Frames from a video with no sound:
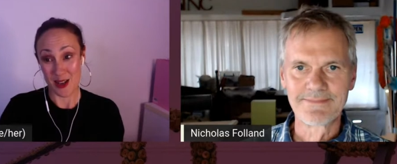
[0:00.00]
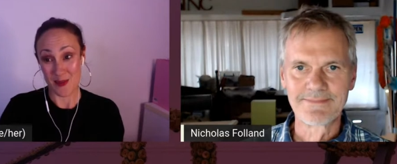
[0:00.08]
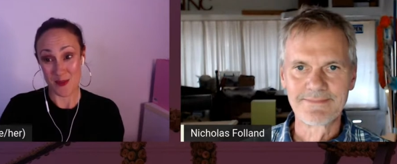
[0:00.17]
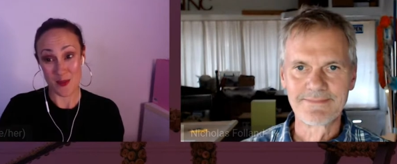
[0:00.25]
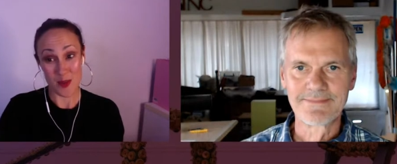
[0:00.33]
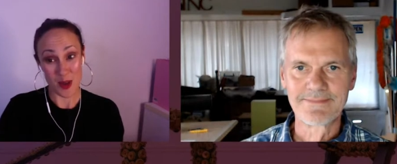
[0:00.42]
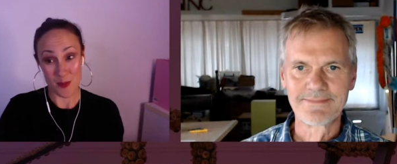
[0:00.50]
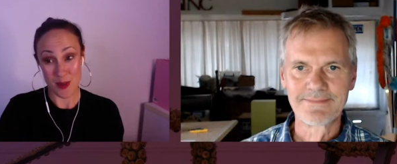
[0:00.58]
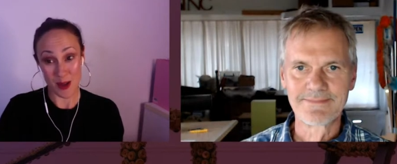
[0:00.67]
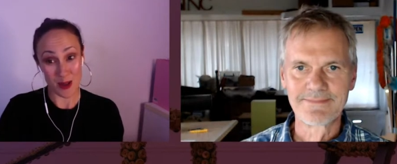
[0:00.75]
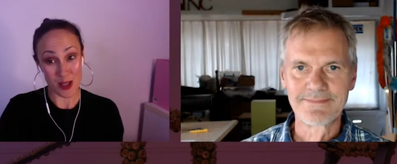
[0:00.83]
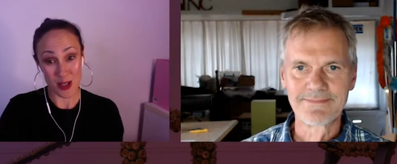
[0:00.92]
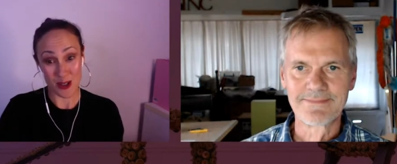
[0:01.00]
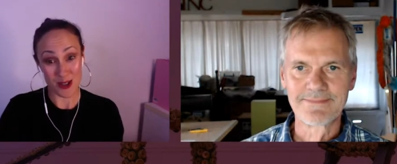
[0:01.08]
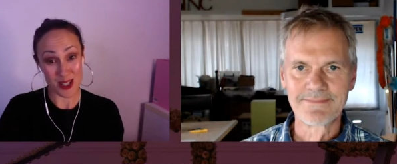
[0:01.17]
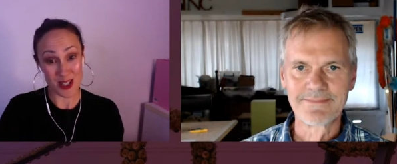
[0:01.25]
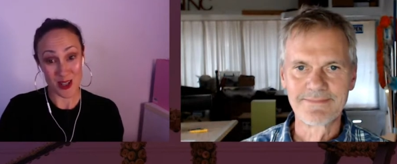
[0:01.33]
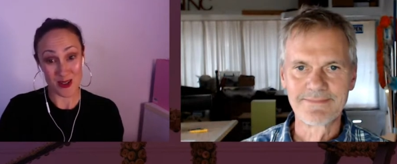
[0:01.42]
Speaker 1: um, about the
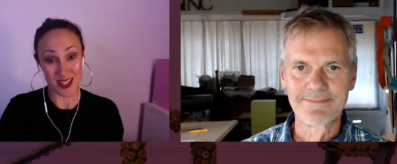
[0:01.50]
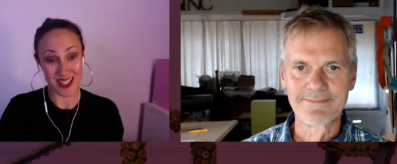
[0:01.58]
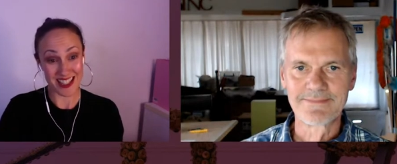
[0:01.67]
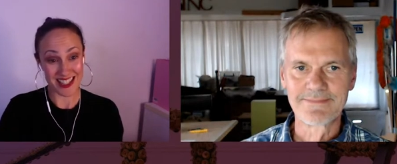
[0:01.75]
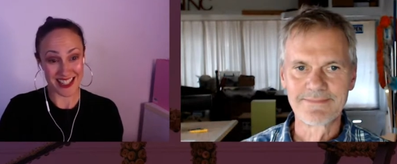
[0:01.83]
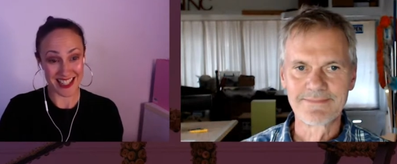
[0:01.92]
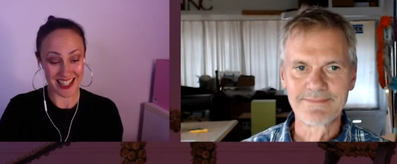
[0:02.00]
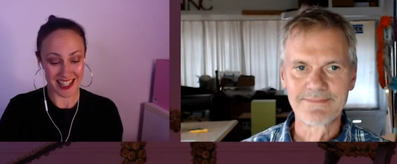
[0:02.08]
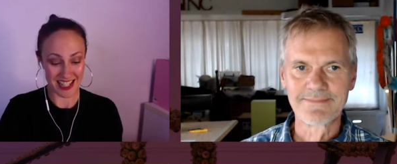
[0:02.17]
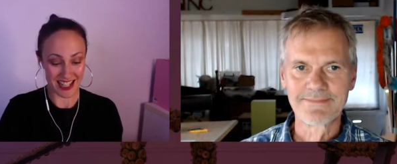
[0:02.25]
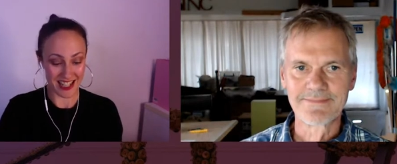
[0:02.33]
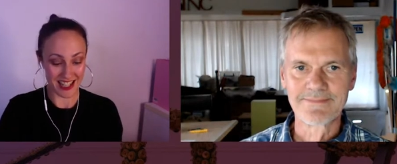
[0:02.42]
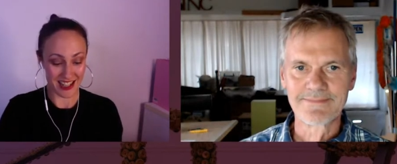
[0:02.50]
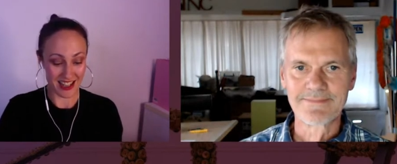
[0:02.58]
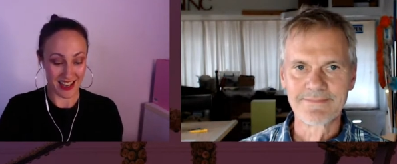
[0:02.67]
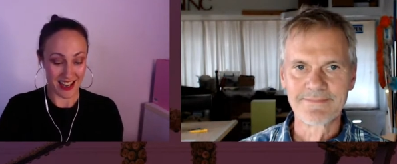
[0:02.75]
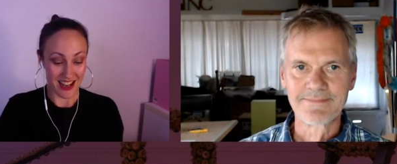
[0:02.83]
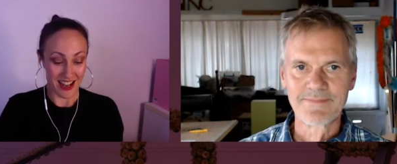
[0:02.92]
current show at Linden here.
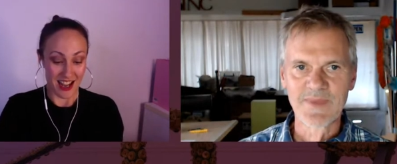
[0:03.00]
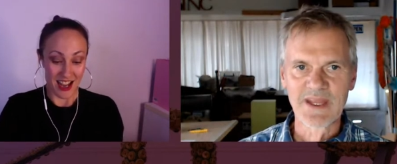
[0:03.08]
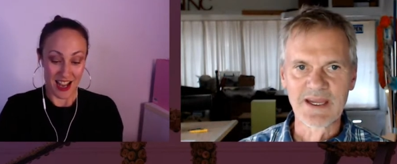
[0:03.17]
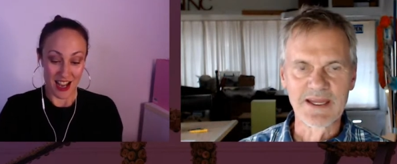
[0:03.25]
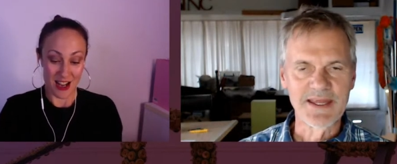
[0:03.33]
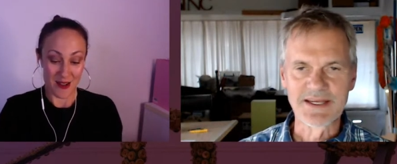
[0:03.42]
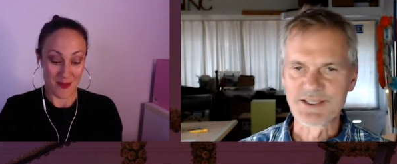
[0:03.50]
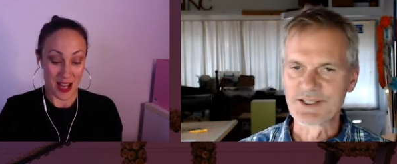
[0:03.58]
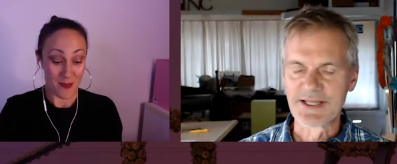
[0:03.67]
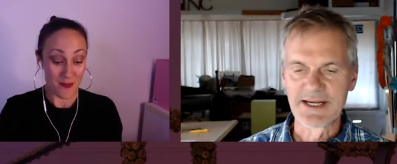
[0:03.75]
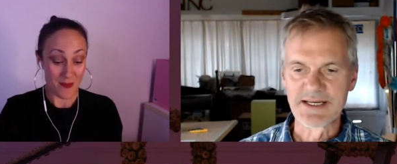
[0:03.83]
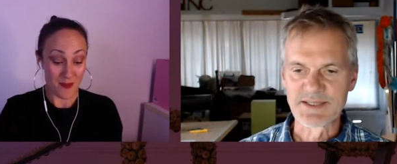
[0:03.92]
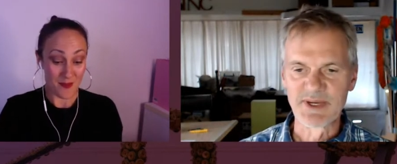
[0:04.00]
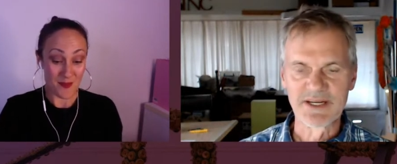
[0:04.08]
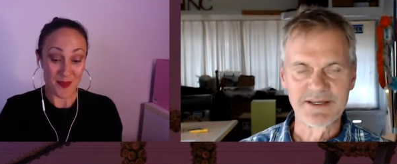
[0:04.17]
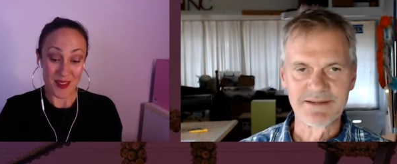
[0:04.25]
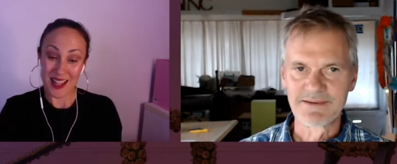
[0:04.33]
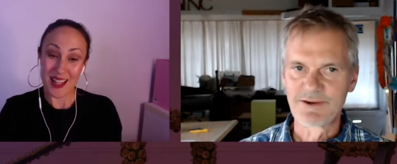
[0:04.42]
Speaker 2: Yeah, um,
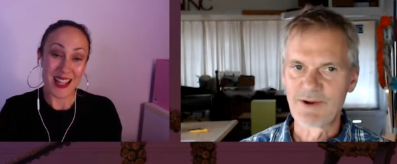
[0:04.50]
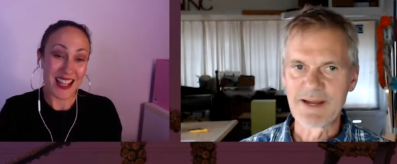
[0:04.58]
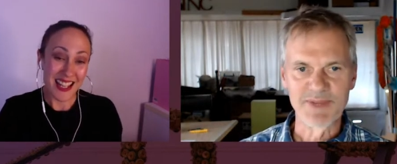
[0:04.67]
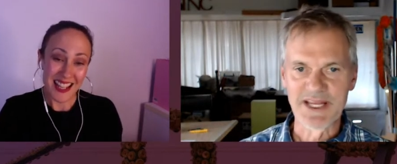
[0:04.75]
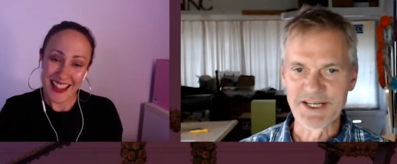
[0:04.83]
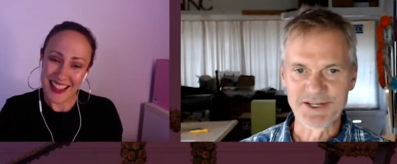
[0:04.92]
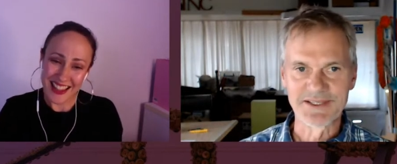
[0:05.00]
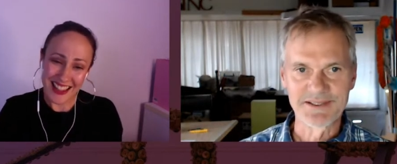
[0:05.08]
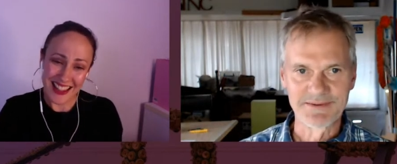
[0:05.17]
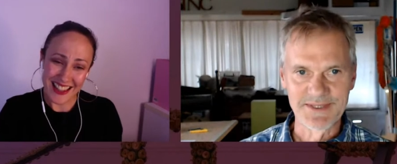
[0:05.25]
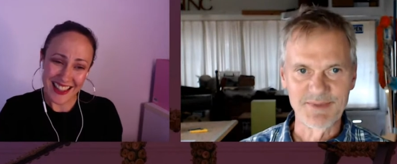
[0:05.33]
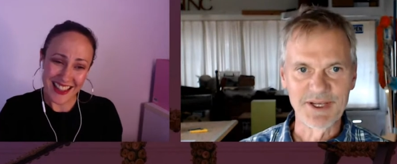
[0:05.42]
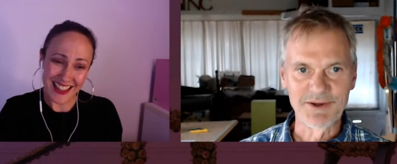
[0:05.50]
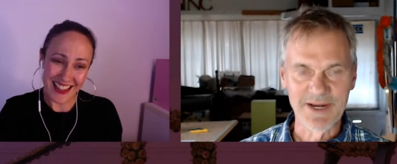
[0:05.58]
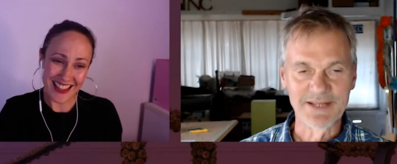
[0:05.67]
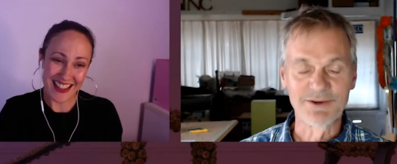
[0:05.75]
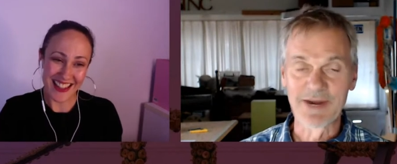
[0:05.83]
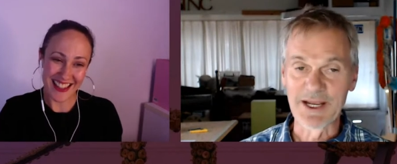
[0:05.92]
great pleasure. It's, it's been
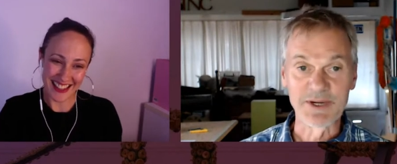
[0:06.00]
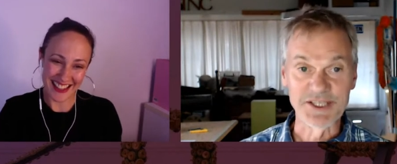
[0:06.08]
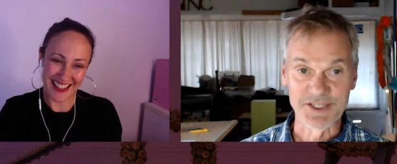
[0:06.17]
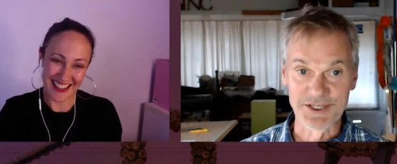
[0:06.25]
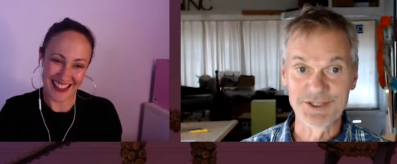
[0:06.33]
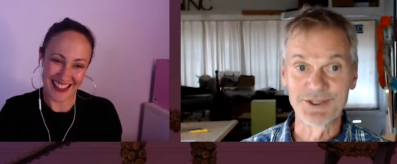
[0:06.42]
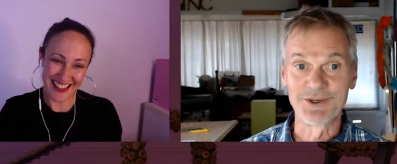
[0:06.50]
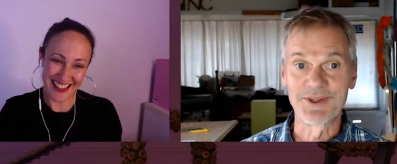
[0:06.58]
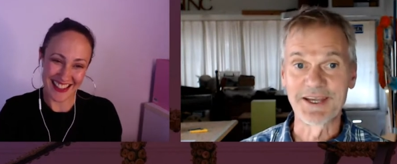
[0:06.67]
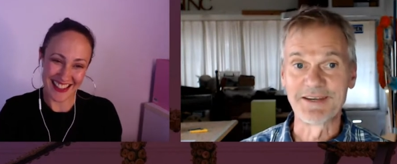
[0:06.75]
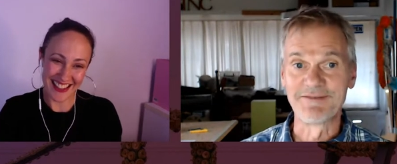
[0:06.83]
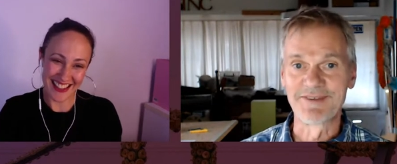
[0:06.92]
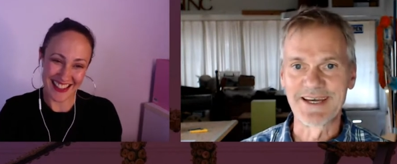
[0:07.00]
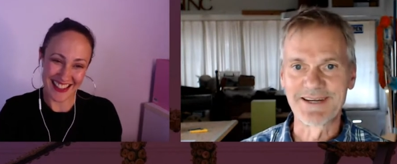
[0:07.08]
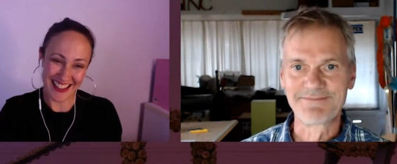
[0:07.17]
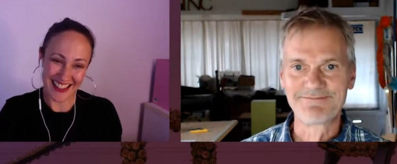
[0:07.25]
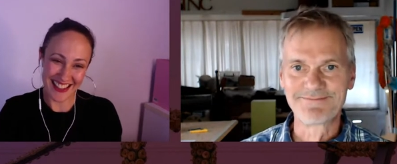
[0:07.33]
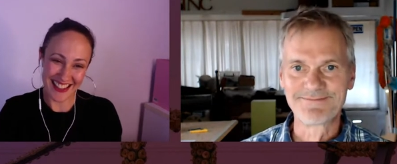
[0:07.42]
great and great questions too. Thank you for
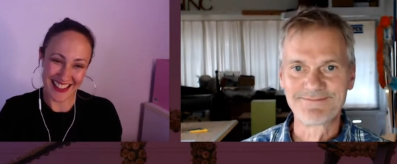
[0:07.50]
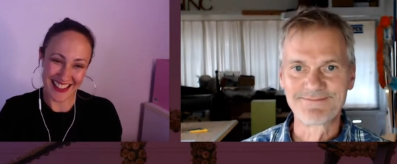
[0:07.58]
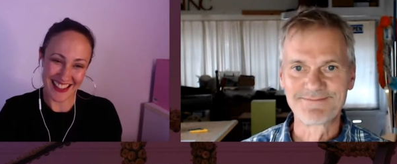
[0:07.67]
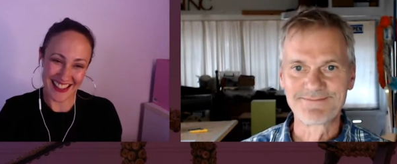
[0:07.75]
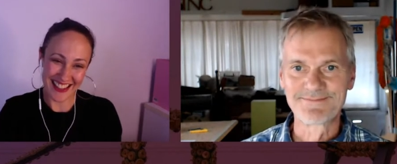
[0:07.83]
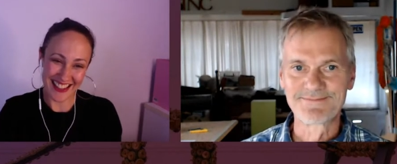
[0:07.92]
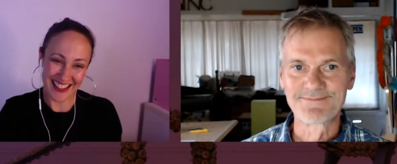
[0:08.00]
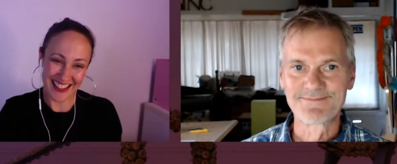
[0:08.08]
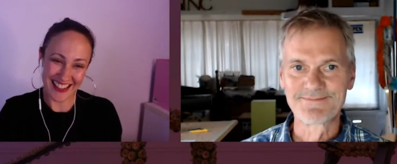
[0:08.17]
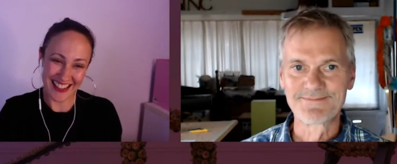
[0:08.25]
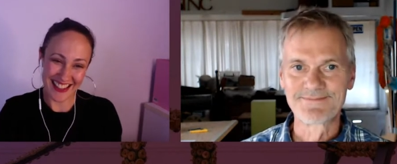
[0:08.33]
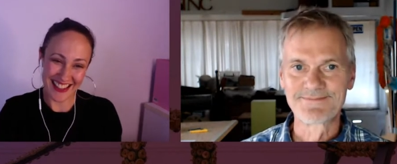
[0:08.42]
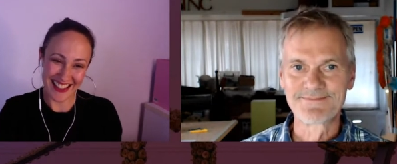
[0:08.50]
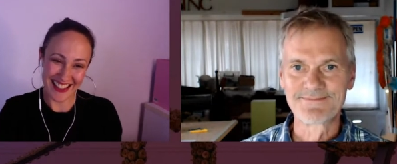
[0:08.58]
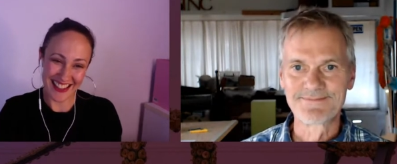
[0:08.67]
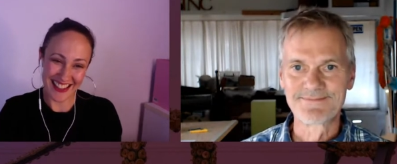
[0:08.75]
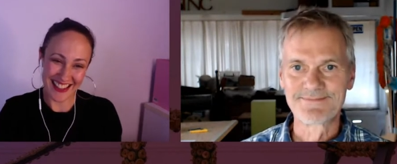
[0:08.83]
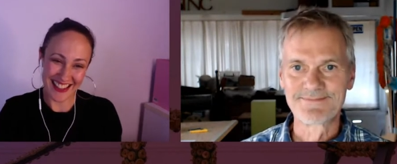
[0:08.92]
that.
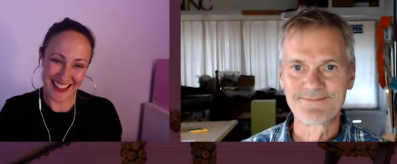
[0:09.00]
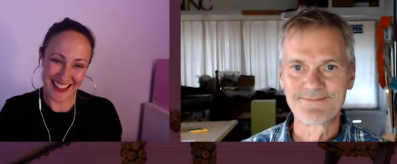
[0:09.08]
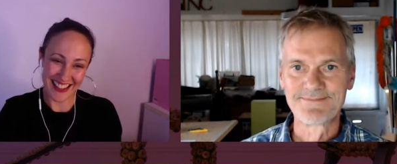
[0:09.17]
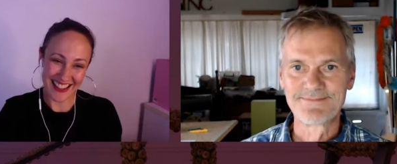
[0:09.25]
Speaker 1: Super.